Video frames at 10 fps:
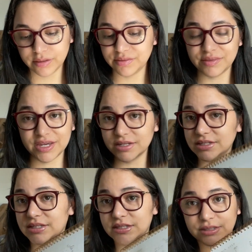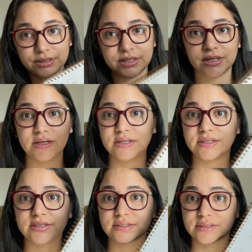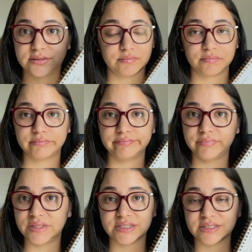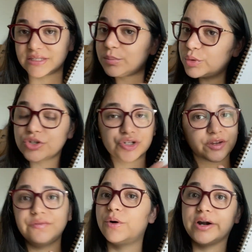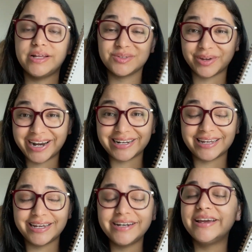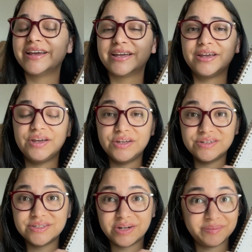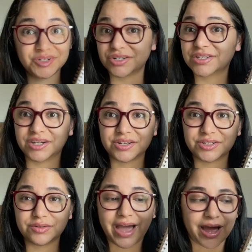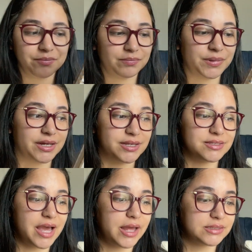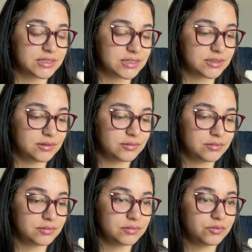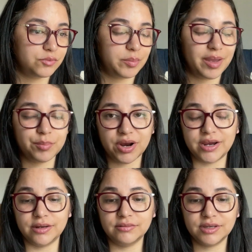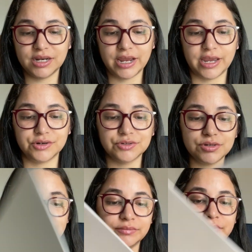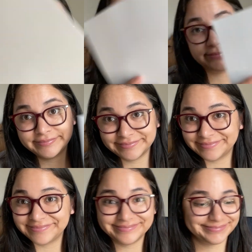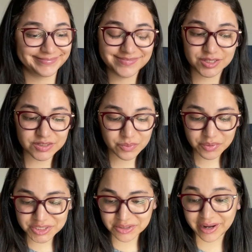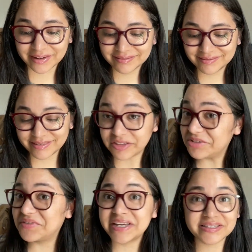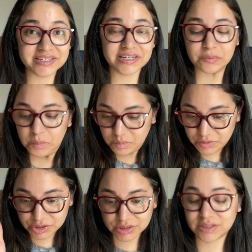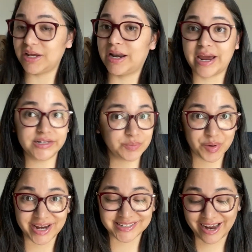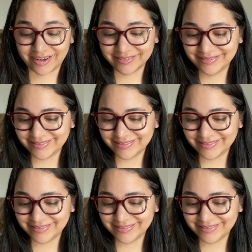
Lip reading: This is simple, straightforward. It's what I need. So I'm just gonna do that because that's what my brain can handle. So that's what we're doing. Nothing fancy, just a nice breakdown.